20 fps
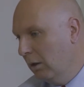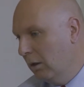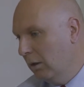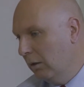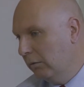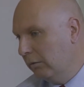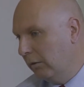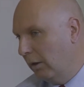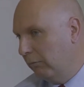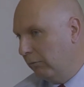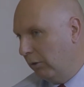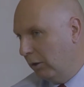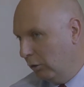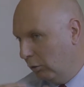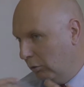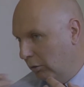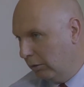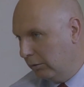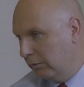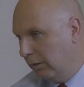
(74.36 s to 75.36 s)
So if I
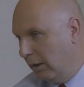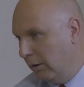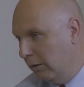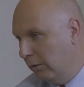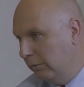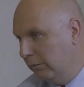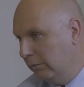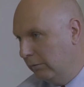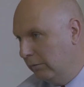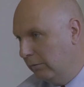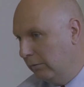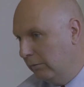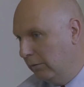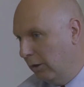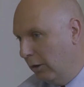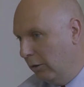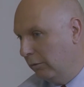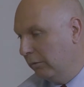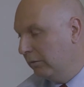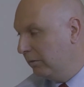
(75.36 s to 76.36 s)
look at
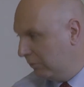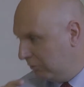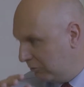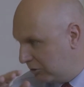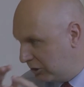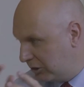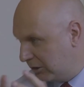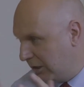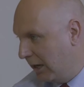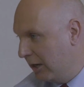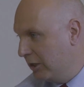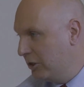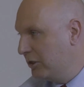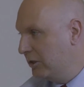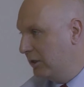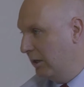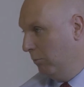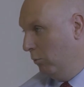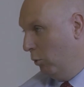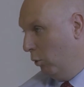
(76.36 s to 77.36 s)
those stages
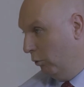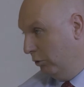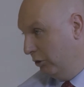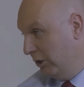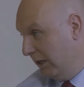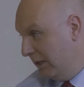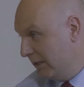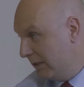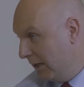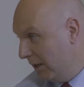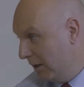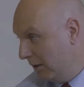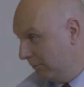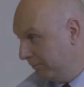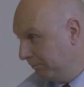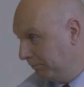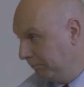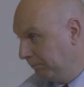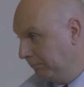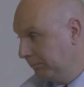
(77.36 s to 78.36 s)
in more detail,